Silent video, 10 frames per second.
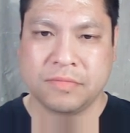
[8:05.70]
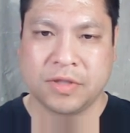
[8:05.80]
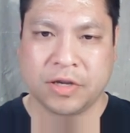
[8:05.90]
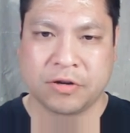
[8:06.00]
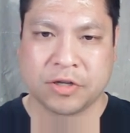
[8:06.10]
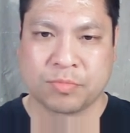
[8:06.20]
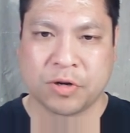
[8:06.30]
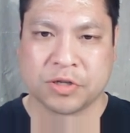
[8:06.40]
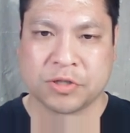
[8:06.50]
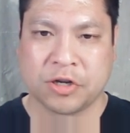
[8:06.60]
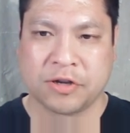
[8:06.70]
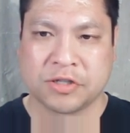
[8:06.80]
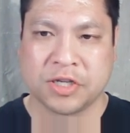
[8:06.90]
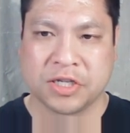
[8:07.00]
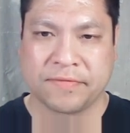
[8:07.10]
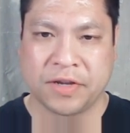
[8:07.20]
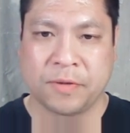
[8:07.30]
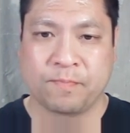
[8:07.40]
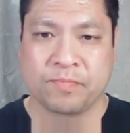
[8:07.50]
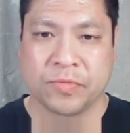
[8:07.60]
There it is,
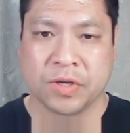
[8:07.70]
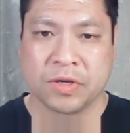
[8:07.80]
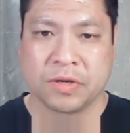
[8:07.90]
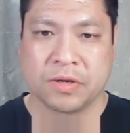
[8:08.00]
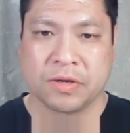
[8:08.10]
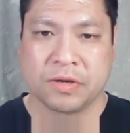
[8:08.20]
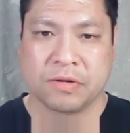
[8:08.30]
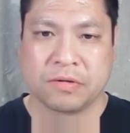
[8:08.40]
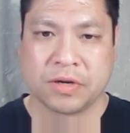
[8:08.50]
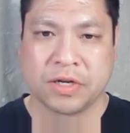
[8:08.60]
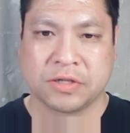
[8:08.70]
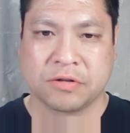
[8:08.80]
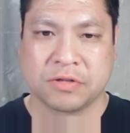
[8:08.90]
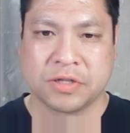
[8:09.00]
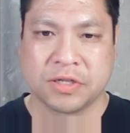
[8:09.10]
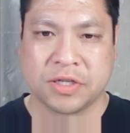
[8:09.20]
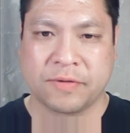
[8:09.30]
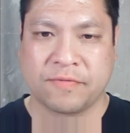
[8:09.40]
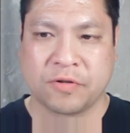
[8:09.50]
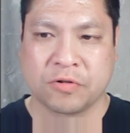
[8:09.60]
parks.csv. Okay, so it's in the
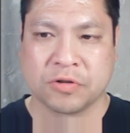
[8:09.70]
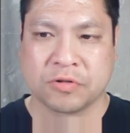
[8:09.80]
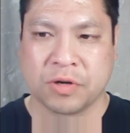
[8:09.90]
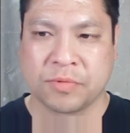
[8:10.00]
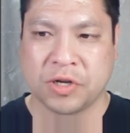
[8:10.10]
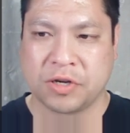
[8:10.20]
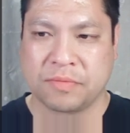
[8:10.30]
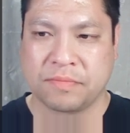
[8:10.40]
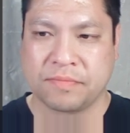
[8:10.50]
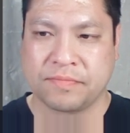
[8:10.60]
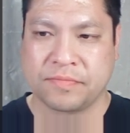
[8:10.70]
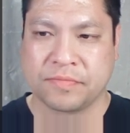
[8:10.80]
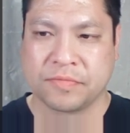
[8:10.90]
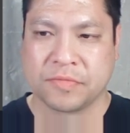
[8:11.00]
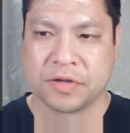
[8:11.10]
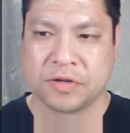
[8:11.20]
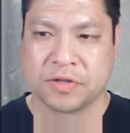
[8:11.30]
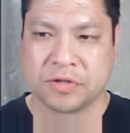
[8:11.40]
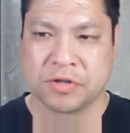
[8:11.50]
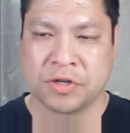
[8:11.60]
same folder, so I'm good. Okay, so you